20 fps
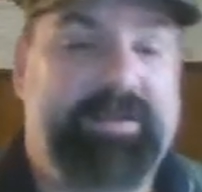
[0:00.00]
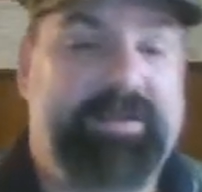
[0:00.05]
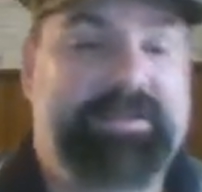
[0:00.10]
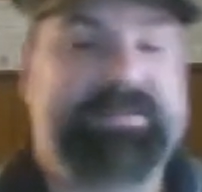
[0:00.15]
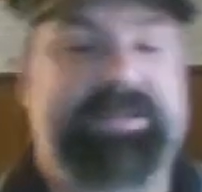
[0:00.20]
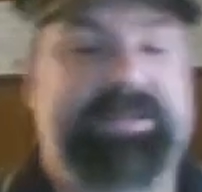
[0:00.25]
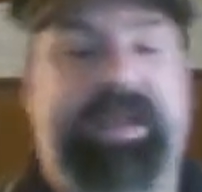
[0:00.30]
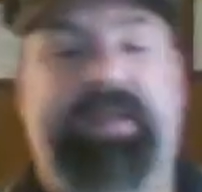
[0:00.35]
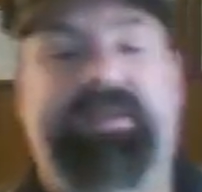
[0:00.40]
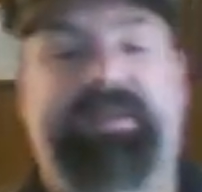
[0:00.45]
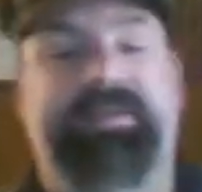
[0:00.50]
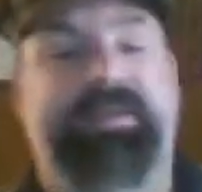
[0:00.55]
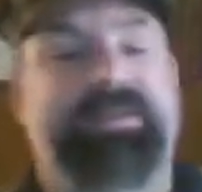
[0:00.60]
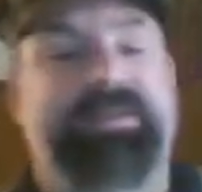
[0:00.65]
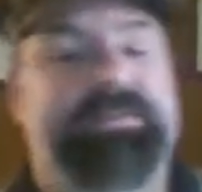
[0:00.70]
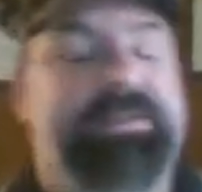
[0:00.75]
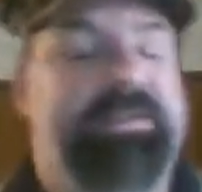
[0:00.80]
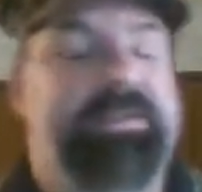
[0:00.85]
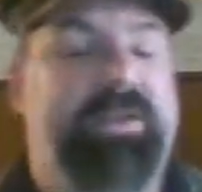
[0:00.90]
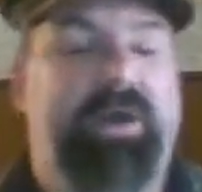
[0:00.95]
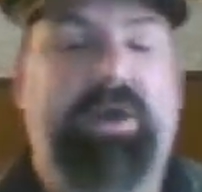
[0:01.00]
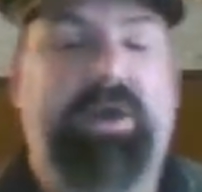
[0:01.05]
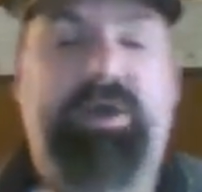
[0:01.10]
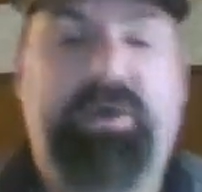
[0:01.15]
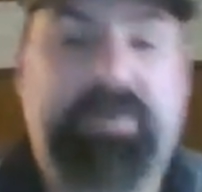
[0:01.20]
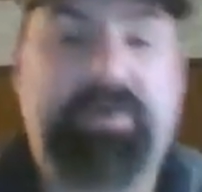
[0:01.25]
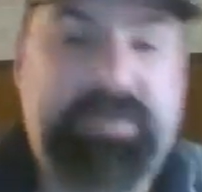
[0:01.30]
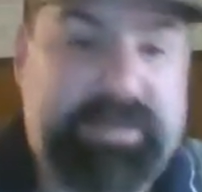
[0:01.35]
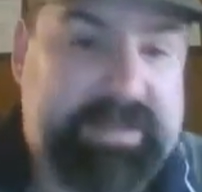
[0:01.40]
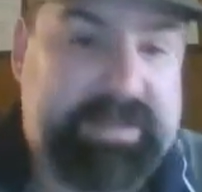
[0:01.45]
Sally doesn't
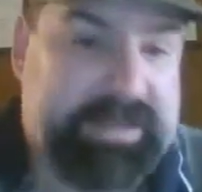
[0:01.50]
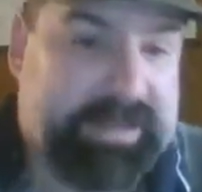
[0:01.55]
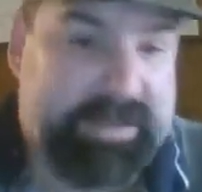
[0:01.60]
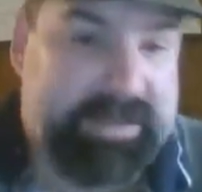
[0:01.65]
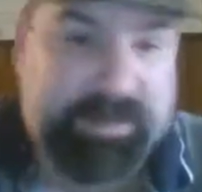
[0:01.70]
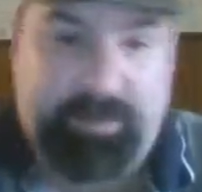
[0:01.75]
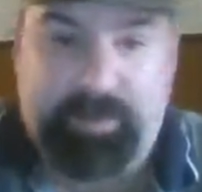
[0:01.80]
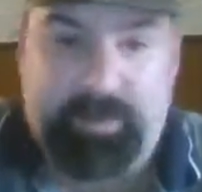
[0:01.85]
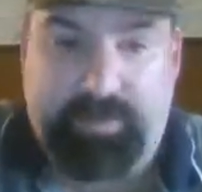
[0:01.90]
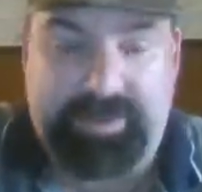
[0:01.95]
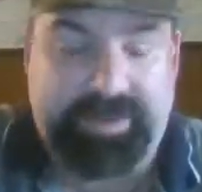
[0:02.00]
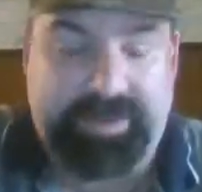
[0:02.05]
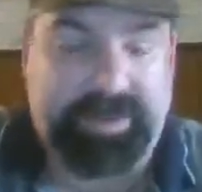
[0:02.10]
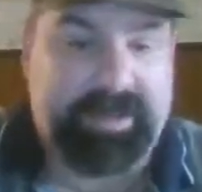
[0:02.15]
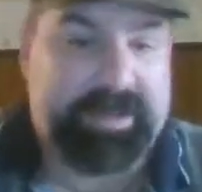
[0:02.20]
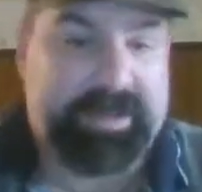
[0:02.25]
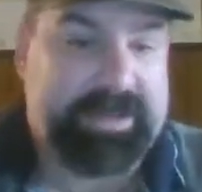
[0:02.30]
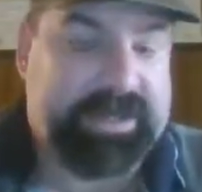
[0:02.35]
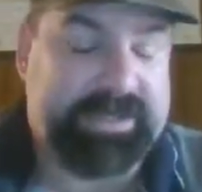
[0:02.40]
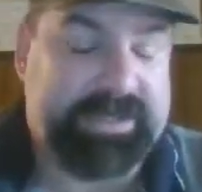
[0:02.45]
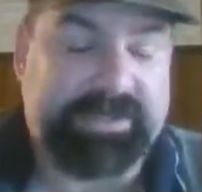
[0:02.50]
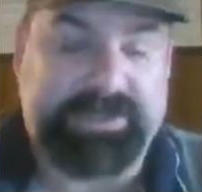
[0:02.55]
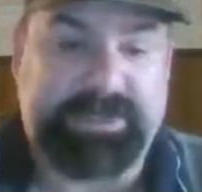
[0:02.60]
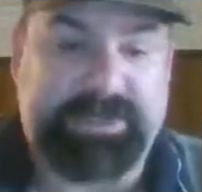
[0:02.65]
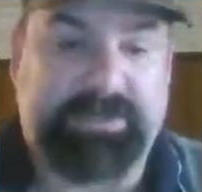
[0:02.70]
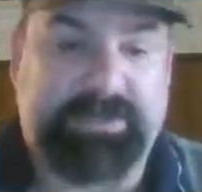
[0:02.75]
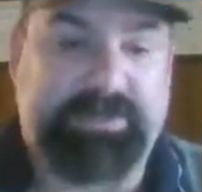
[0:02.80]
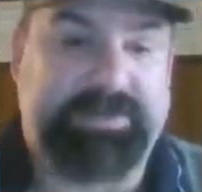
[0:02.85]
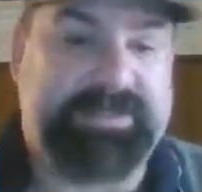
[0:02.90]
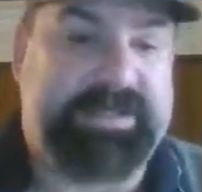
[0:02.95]
know the
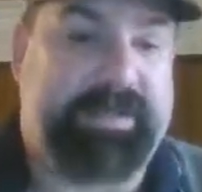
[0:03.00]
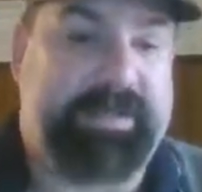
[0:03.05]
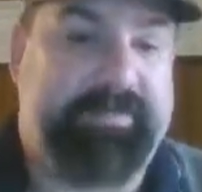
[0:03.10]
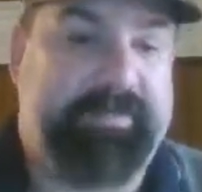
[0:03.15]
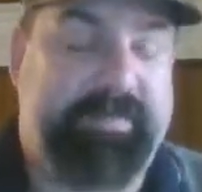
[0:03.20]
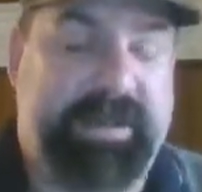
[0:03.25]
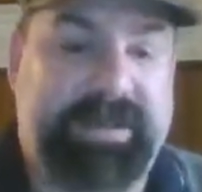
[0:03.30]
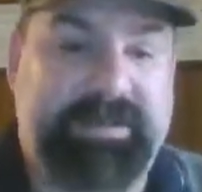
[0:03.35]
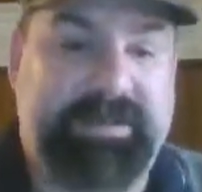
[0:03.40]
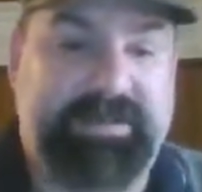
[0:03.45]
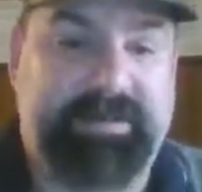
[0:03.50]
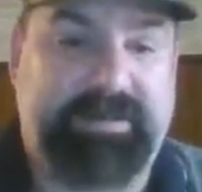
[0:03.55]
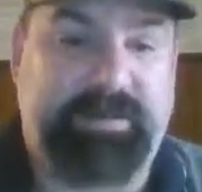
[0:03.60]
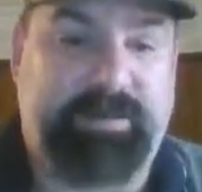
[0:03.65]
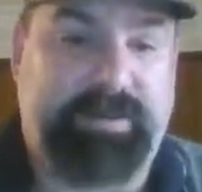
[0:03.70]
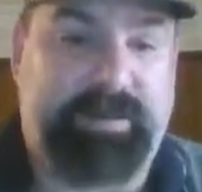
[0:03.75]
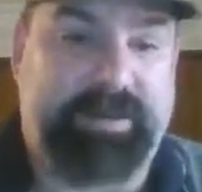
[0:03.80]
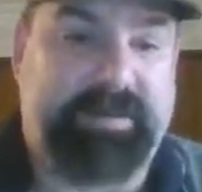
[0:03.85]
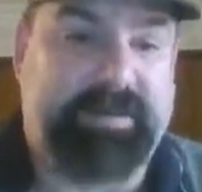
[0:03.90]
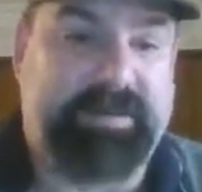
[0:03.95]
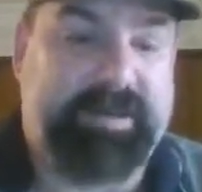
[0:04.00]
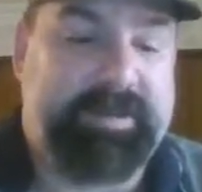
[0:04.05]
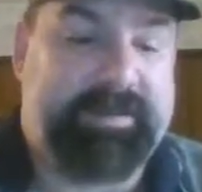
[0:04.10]
issues that men deal with.